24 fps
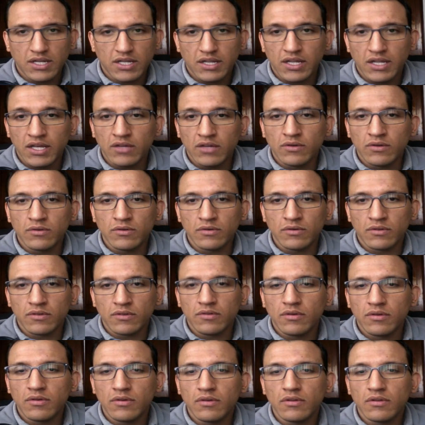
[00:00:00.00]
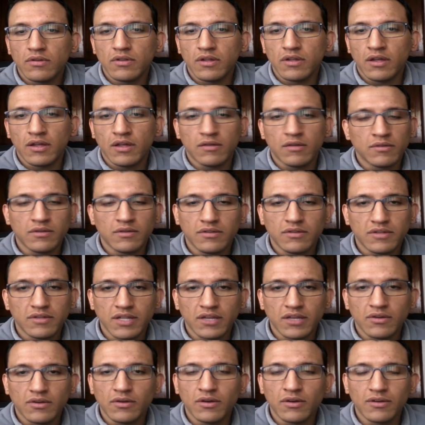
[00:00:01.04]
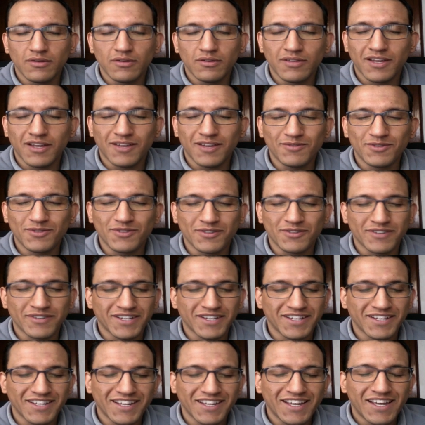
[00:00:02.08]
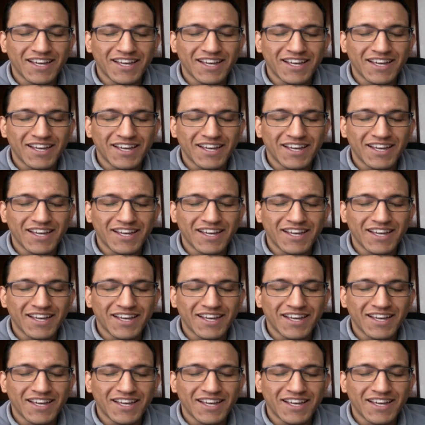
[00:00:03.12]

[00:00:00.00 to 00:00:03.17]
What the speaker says: They could I'm sorry,